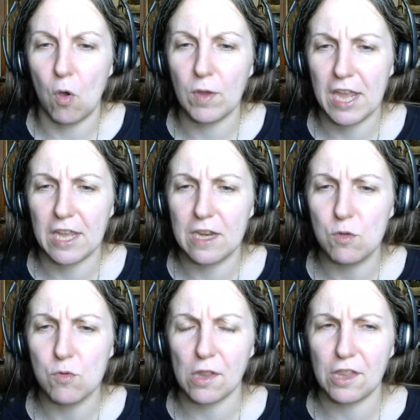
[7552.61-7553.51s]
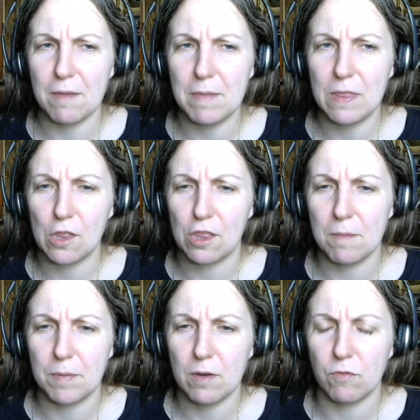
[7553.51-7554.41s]
okay, can you just give me the
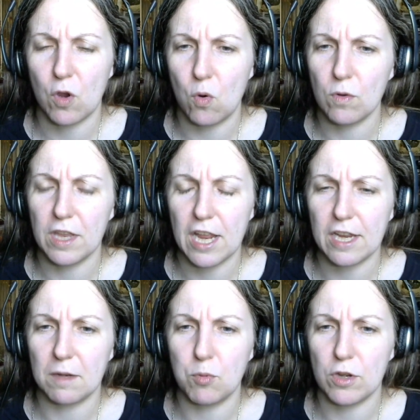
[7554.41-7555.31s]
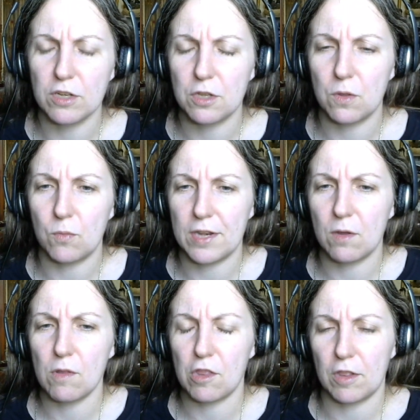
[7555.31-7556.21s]
snippet of code that I can put into the
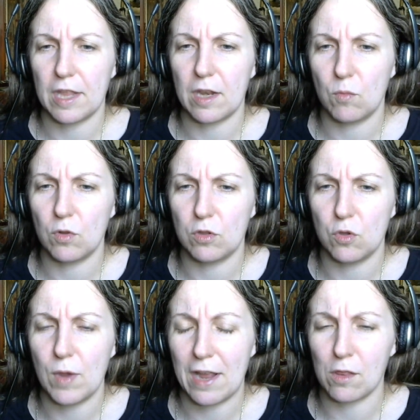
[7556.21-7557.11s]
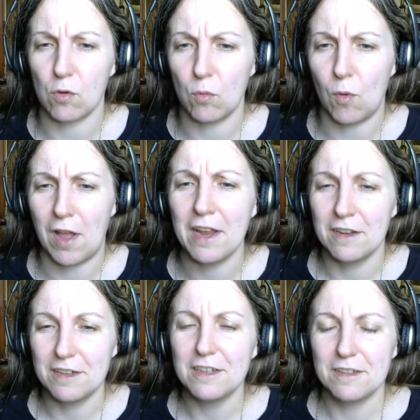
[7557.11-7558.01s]
window so that it will do X or Y,
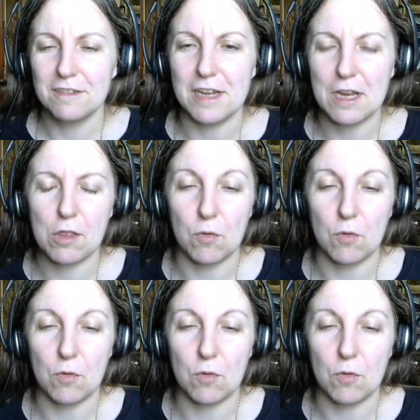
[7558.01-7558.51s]
right?